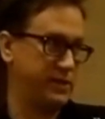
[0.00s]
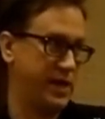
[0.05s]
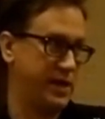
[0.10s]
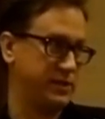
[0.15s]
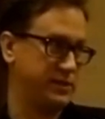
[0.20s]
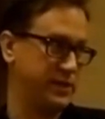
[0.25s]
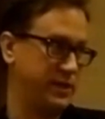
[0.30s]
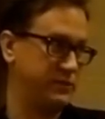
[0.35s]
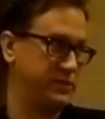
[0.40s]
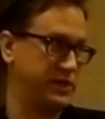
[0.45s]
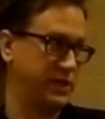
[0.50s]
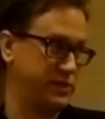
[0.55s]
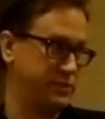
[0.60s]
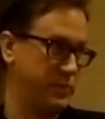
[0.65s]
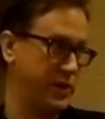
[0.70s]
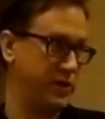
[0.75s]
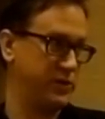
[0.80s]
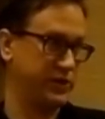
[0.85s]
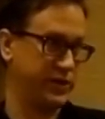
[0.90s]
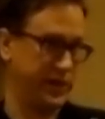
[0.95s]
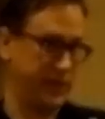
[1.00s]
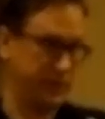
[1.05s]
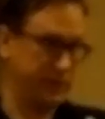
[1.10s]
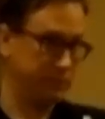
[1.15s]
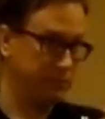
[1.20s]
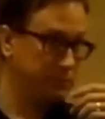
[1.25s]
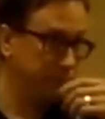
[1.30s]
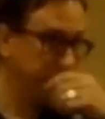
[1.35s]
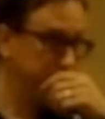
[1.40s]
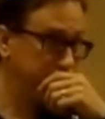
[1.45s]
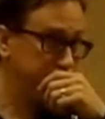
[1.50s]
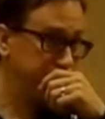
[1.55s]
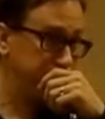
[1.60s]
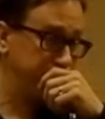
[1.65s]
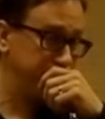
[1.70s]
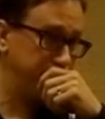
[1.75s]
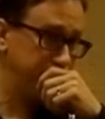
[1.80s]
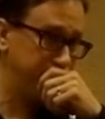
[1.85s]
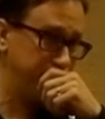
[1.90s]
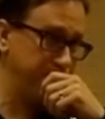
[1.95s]
that same-sex marriage case,
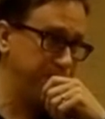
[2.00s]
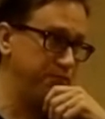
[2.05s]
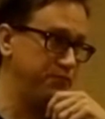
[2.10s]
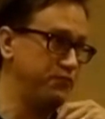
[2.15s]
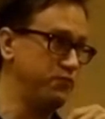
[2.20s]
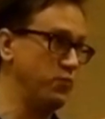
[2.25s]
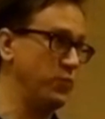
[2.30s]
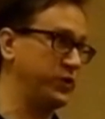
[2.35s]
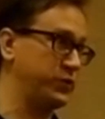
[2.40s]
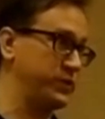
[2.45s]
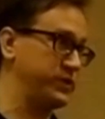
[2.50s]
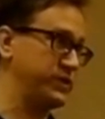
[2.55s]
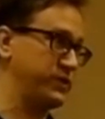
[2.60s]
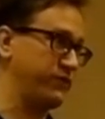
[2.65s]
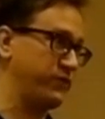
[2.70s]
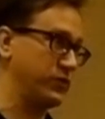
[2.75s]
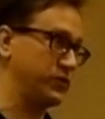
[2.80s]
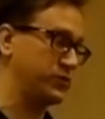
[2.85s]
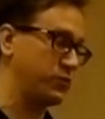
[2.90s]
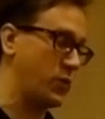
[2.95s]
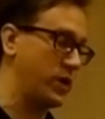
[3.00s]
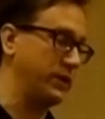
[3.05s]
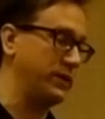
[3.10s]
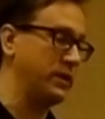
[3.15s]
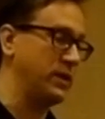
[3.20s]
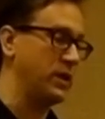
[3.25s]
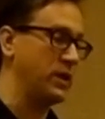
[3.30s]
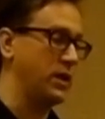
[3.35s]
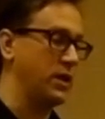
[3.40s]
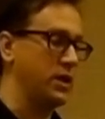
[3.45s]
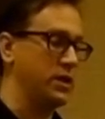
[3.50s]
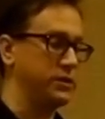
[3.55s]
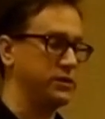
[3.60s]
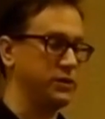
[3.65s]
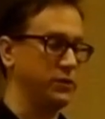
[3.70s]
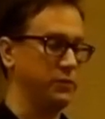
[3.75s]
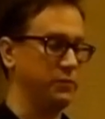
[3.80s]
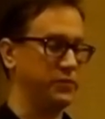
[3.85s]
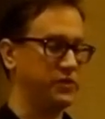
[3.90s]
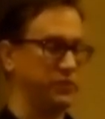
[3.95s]
which was the first one
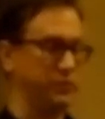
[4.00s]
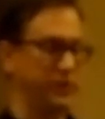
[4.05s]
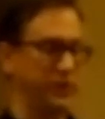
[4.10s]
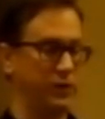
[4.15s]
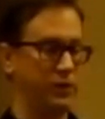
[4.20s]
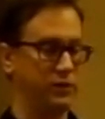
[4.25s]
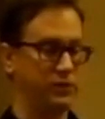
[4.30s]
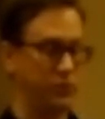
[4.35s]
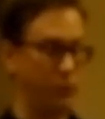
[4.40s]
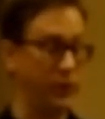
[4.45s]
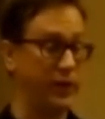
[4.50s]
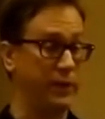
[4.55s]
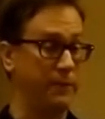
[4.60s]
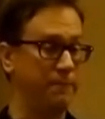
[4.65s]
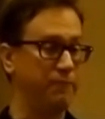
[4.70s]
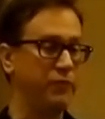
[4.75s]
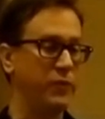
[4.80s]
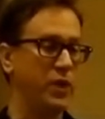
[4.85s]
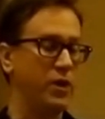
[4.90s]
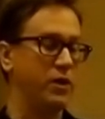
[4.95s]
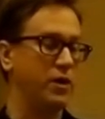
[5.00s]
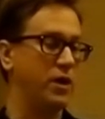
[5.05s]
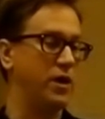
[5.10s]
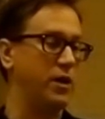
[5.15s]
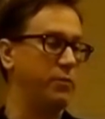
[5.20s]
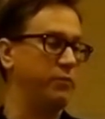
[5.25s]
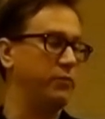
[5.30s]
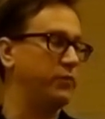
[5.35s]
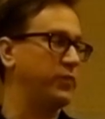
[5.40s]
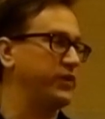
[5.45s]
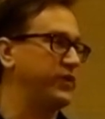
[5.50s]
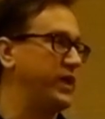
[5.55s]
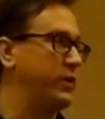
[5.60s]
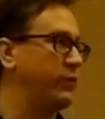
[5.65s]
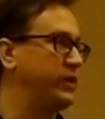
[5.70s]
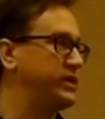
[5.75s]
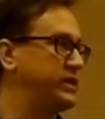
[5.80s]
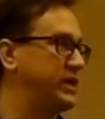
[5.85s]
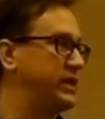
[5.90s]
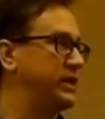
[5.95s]
to, to be to win. Um, but then
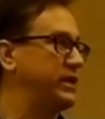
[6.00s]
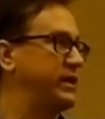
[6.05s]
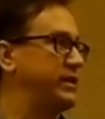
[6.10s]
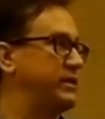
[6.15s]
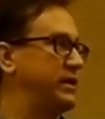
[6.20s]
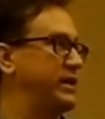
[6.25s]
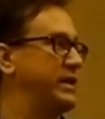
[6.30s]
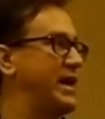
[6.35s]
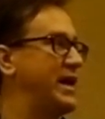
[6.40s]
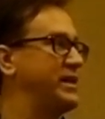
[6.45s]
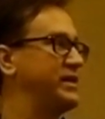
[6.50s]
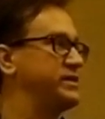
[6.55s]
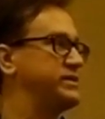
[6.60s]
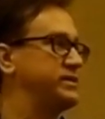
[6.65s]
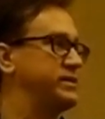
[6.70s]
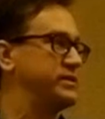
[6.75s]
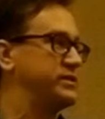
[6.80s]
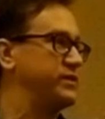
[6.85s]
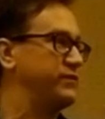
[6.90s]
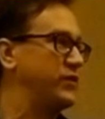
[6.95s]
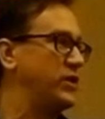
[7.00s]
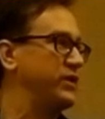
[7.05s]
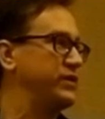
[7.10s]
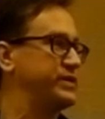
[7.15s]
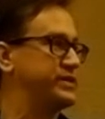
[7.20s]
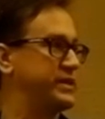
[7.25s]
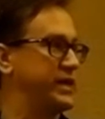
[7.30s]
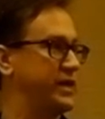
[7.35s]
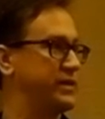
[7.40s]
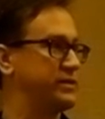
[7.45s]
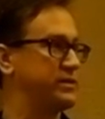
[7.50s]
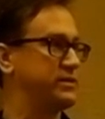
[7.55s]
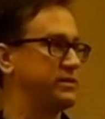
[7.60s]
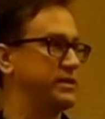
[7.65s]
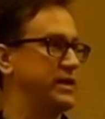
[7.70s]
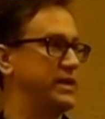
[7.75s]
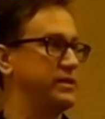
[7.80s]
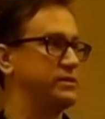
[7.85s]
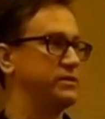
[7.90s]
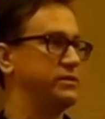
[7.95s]
we did an analysis of all the states
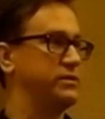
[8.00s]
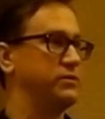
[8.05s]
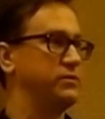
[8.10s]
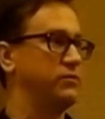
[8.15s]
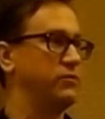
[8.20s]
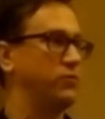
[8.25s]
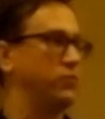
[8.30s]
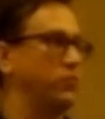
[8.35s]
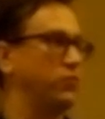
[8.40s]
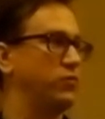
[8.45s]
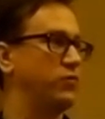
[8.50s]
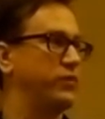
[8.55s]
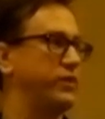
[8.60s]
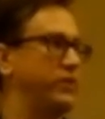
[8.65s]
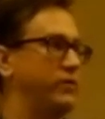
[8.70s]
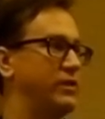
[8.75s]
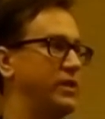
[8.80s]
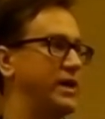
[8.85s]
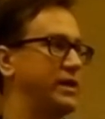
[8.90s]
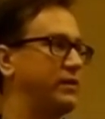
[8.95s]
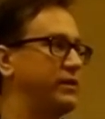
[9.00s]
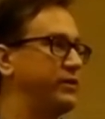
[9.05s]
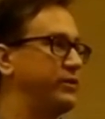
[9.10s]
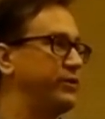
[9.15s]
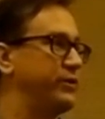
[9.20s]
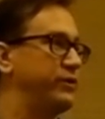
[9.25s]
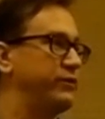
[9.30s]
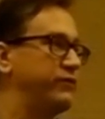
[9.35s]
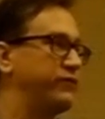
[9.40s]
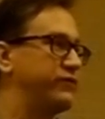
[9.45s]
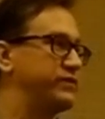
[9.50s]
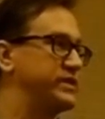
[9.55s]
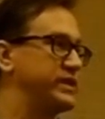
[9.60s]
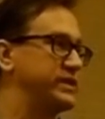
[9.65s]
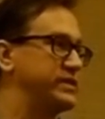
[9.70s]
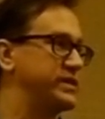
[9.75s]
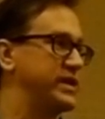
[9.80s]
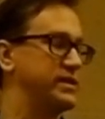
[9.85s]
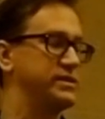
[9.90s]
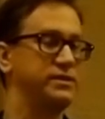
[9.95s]
as to their likelihood of
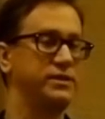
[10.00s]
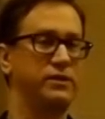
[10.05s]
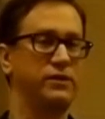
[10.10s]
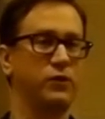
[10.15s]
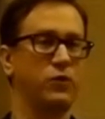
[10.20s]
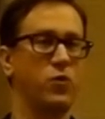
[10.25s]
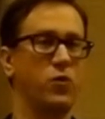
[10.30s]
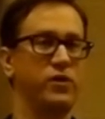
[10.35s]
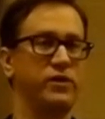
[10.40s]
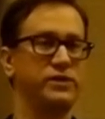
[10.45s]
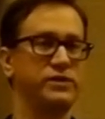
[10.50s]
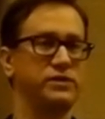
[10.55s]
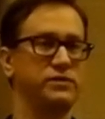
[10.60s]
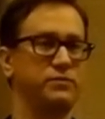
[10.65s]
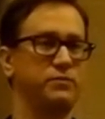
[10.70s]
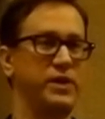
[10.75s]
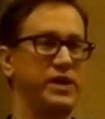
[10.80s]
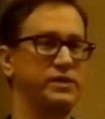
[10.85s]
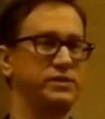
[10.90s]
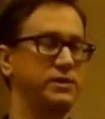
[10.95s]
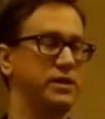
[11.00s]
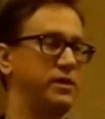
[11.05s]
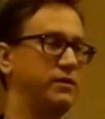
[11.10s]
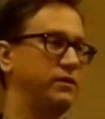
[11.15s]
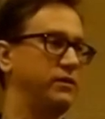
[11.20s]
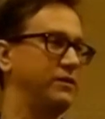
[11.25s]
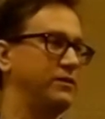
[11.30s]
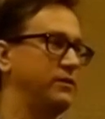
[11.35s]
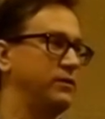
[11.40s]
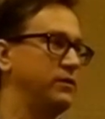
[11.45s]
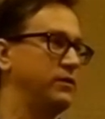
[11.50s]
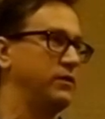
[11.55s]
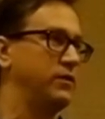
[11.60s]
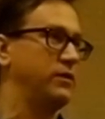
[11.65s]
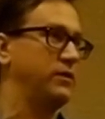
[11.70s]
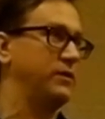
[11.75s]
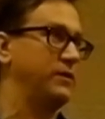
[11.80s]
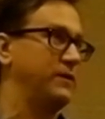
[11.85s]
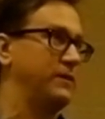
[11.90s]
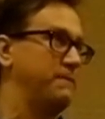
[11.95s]
success in the courts based on
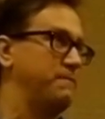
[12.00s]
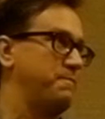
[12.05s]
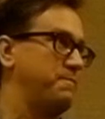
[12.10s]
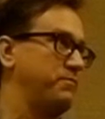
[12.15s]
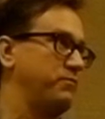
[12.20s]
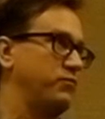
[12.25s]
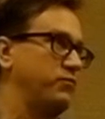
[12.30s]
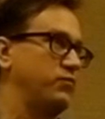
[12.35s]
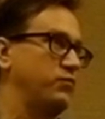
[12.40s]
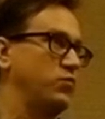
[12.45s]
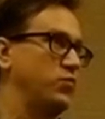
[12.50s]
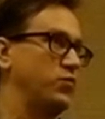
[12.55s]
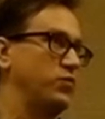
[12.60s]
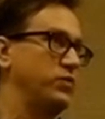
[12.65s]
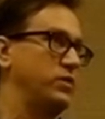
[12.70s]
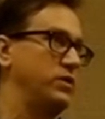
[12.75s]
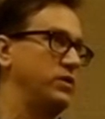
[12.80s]
the